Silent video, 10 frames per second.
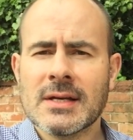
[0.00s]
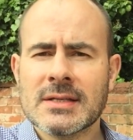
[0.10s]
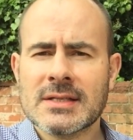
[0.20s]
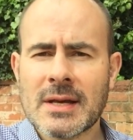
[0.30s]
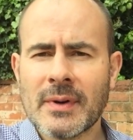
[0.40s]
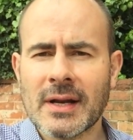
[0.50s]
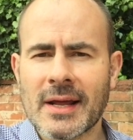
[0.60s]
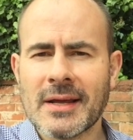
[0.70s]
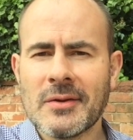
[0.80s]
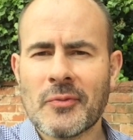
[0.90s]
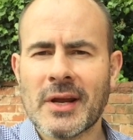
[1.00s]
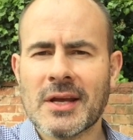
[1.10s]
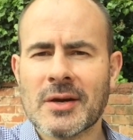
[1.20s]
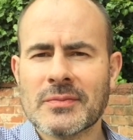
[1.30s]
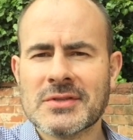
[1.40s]
Similarly, when it
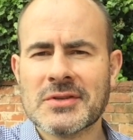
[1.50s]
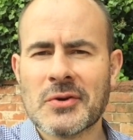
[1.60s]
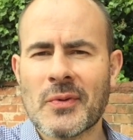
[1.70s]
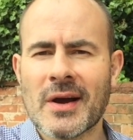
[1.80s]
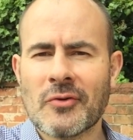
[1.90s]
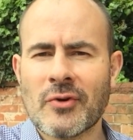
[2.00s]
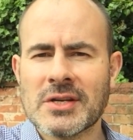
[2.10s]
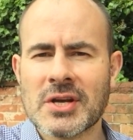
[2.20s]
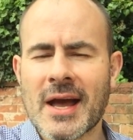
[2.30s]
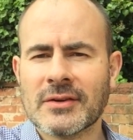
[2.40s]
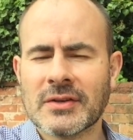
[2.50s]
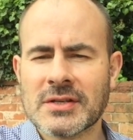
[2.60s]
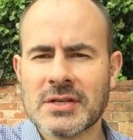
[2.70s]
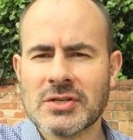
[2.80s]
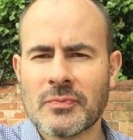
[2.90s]
comes to reaching out to
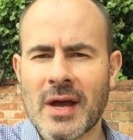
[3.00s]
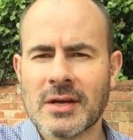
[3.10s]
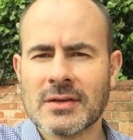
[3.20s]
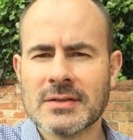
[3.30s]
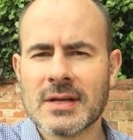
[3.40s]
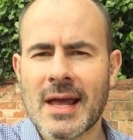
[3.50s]
decision makers,